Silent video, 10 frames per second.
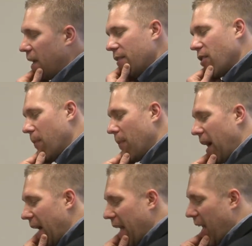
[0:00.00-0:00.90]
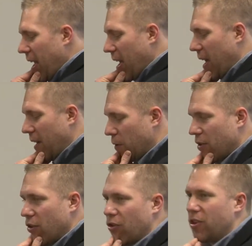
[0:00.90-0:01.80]
some by a, a,
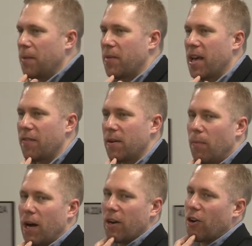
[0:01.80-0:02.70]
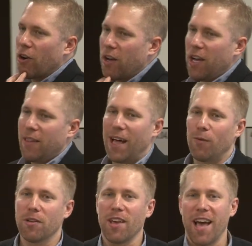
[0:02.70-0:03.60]
researcher named Kevin Munger, that
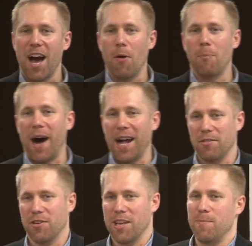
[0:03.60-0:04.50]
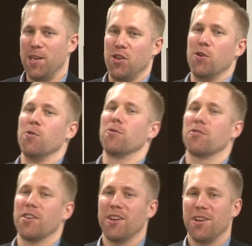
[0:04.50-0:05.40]
looks at how bots can be
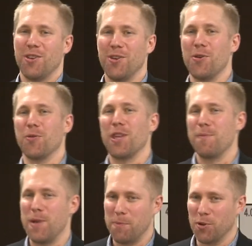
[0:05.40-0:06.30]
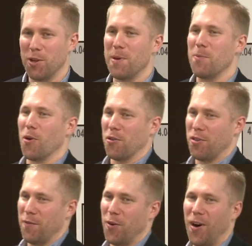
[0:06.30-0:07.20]
used to lead people to be more
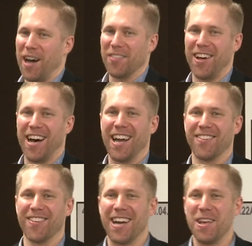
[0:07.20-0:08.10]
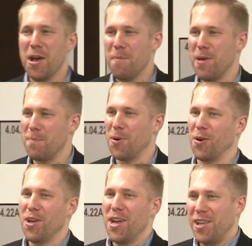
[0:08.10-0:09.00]
civil online, right?
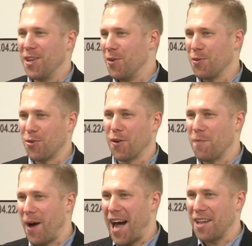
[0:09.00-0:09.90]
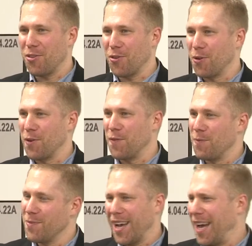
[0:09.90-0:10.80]
People, you know, sort of bots, sort of,
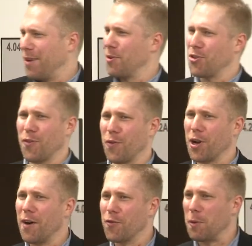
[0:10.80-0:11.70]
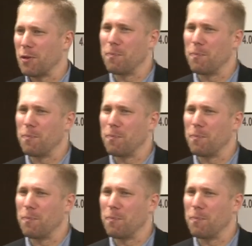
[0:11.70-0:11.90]
I'm not sure if we're comfortable as